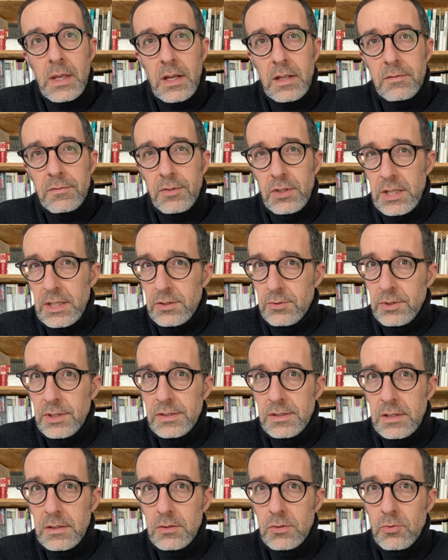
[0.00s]
And for that
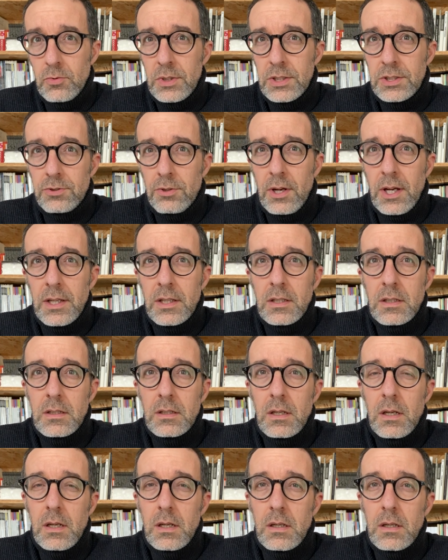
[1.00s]
reason, we try
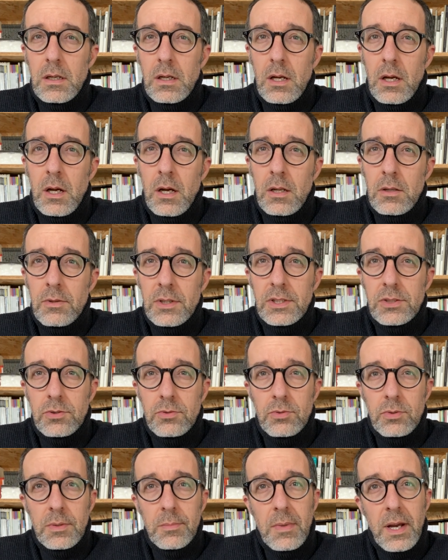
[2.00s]
always
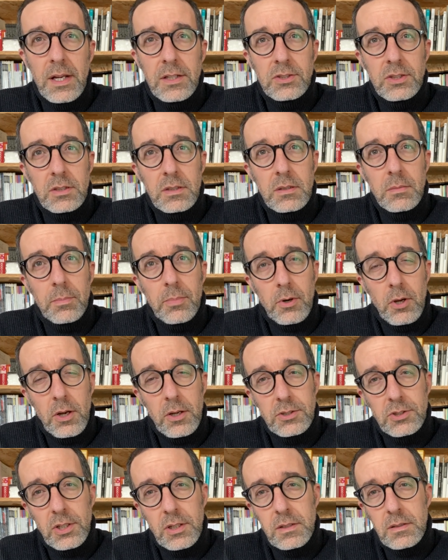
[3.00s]
to imagine the
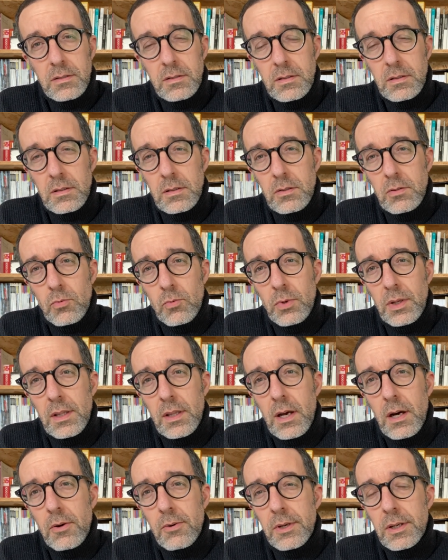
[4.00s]
project with
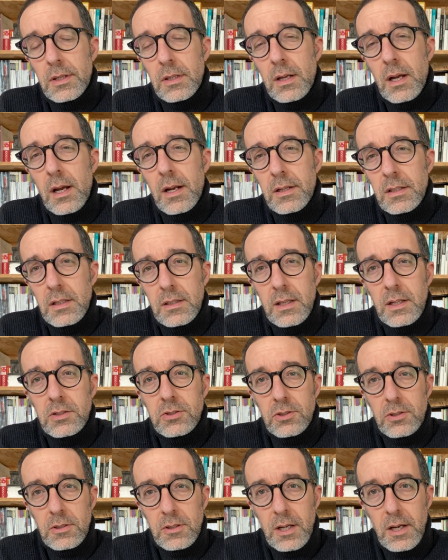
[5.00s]
our
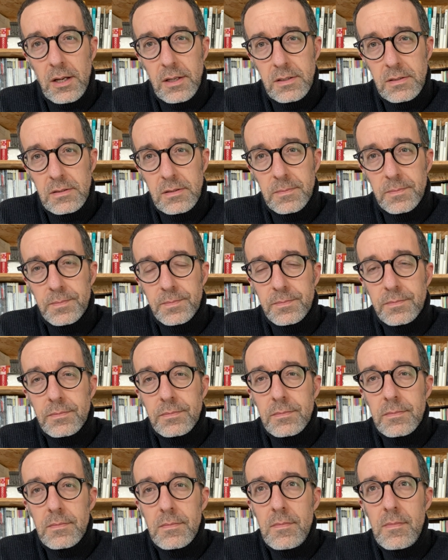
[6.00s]
architectural eyes,
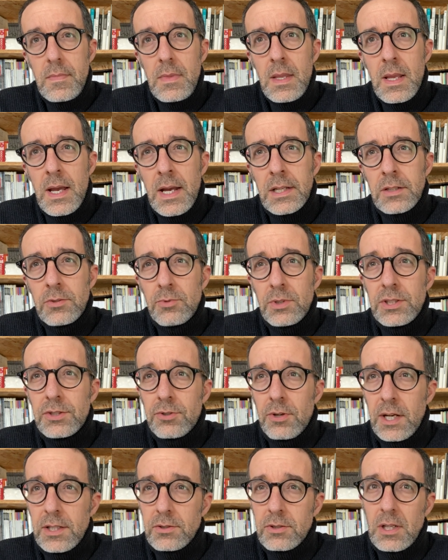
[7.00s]
and we
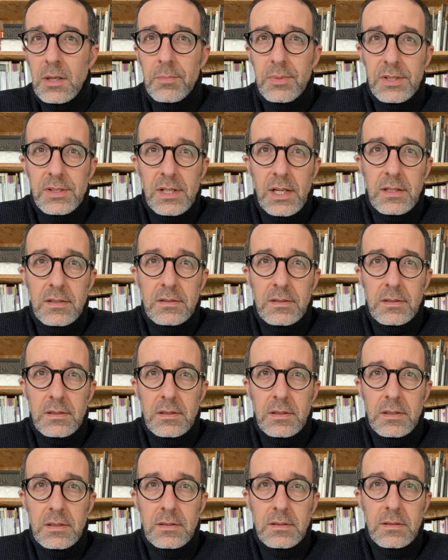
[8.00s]
try to represent
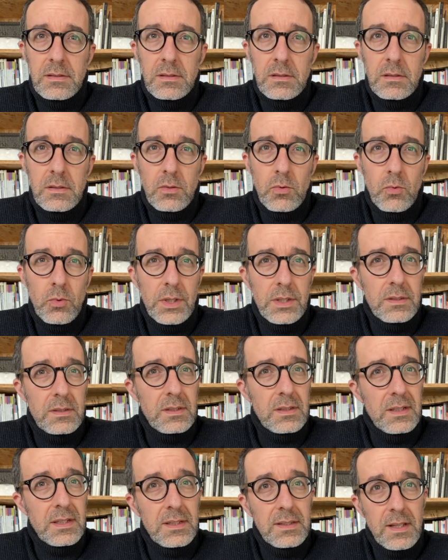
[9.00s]
it with the
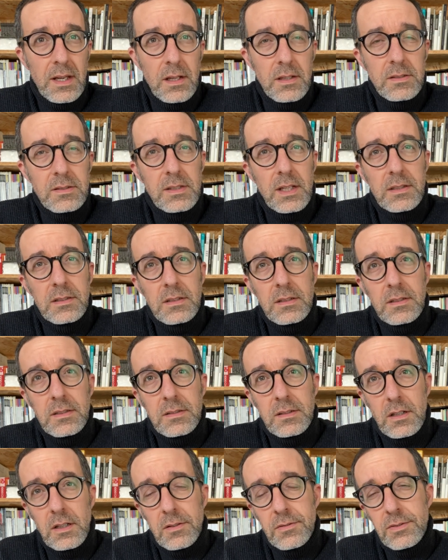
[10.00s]
details that it
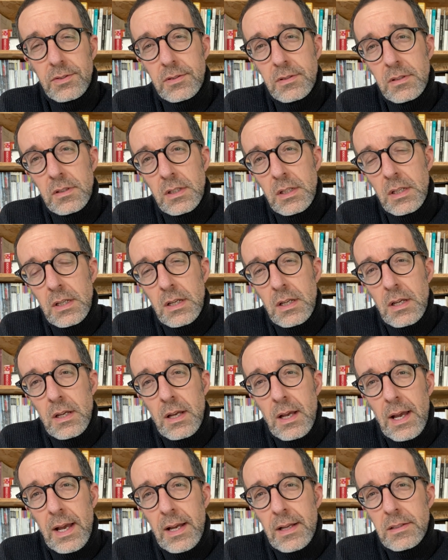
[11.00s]
deserves
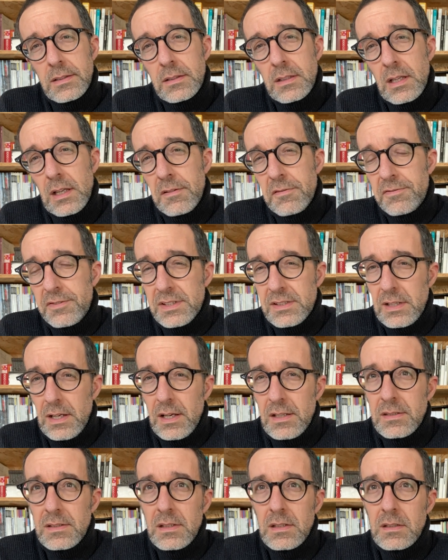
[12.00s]
and
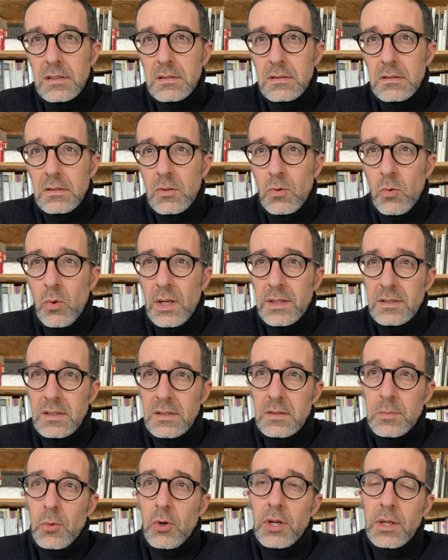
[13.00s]
emphasizing what
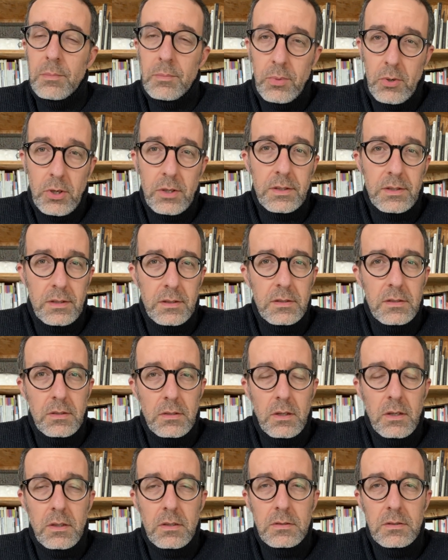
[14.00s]
is more important
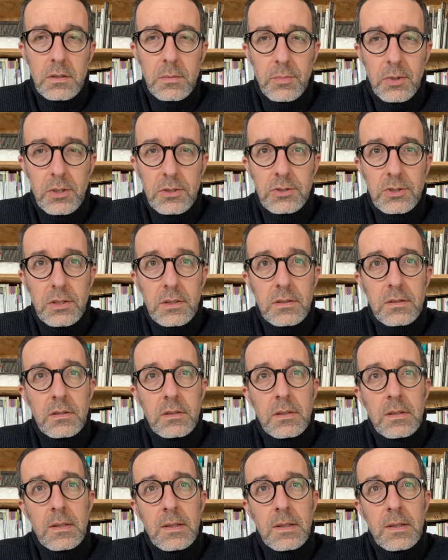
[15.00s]
on the project.